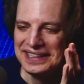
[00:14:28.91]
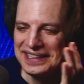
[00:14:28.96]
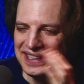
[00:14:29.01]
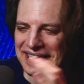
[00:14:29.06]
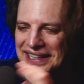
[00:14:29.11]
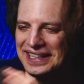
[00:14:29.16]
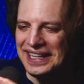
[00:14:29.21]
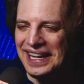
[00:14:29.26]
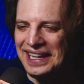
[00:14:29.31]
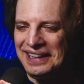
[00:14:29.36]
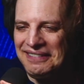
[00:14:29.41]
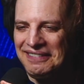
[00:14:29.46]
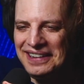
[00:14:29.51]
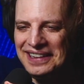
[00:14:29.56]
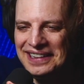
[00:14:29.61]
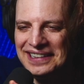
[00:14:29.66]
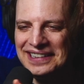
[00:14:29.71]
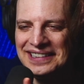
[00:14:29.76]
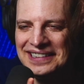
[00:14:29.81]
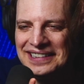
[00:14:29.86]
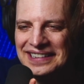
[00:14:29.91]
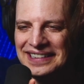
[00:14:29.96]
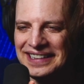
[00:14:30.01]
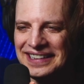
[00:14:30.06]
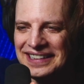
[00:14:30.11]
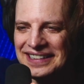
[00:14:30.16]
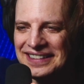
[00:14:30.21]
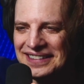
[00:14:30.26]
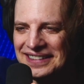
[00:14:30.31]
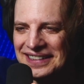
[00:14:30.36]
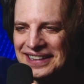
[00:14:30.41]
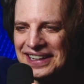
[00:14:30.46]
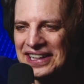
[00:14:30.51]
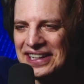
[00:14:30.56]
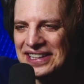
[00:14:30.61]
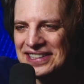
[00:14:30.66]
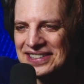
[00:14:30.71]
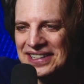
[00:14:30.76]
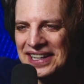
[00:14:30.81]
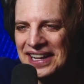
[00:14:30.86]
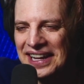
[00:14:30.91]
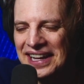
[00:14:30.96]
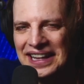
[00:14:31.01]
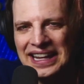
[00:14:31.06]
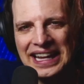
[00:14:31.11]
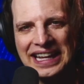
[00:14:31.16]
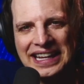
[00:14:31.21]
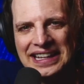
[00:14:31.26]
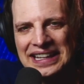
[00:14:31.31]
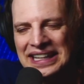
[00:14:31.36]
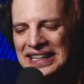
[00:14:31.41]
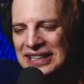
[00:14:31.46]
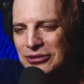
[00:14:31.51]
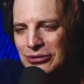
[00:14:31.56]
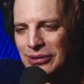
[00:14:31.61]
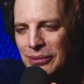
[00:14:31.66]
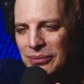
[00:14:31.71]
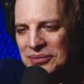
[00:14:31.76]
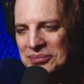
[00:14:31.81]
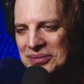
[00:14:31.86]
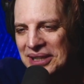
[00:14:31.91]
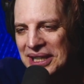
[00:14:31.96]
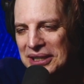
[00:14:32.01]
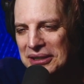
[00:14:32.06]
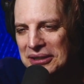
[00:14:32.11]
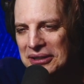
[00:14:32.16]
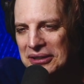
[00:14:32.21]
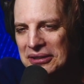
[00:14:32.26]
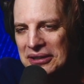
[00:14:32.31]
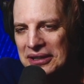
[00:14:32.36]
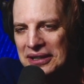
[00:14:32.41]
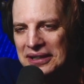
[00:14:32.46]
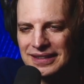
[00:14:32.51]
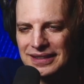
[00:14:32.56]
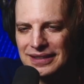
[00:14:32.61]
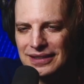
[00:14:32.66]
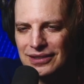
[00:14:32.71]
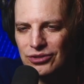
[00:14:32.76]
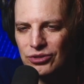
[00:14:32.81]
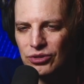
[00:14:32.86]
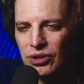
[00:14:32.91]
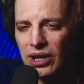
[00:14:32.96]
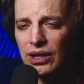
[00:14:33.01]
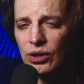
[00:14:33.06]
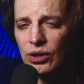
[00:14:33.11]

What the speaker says: Anyway, good thing he's not like a trumpet player or a triangle